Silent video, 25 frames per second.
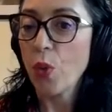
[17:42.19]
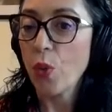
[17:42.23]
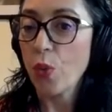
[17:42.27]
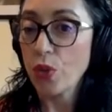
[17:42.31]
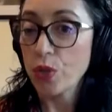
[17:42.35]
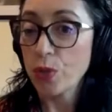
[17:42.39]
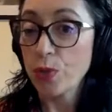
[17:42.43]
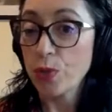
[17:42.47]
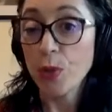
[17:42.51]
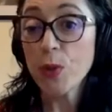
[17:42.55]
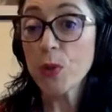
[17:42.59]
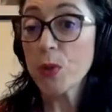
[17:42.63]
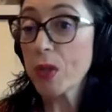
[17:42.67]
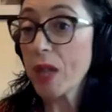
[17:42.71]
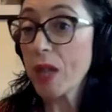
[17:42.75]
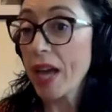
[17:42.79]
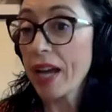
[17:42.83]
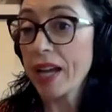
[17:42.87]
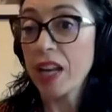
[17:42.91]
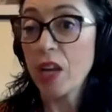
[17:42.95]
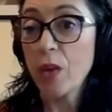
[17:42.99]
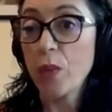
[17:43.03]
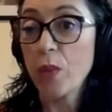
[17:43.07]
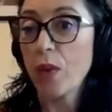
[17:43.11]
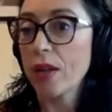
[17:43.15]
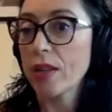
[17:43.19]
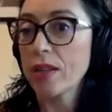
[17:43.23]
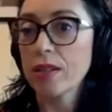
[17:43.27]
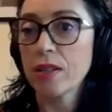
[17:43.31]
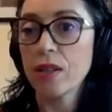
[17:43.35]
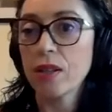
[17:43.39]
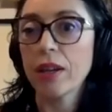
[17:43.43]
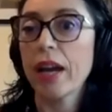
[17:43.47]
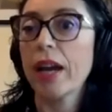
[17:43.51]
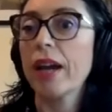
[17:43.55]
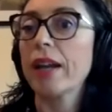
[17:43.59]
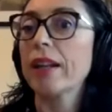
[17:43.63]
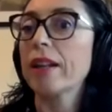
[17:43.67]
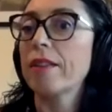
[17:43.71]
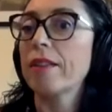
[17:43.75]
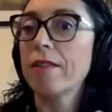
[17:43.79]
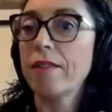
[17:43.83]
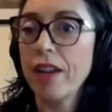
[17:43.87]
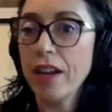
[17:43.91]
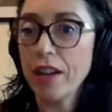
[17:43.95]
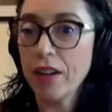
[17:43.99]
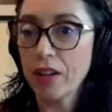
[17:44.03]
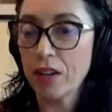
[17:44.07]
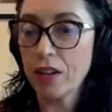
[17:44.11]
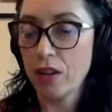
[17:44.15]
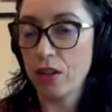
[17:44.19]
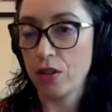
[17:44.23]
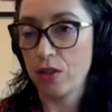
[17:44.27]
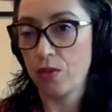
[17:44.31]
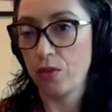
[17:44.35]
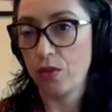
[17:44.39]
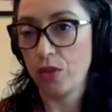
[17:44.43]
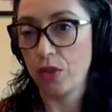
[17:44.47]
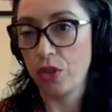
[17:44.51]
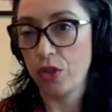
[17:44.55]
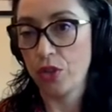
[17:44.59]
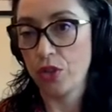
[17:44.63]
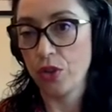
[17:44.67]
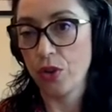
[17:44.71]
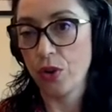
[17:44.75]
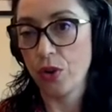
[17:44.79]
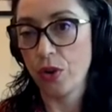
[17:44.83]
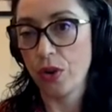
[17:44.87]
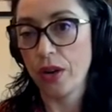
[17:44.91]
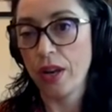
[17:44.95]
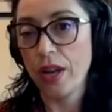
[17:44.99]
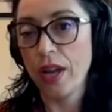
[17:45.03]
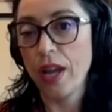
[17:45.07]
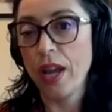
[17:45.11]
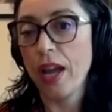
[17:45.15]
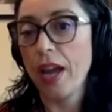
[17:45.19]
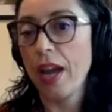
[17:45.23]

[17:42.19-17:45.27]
was most likely once located very close to the shore.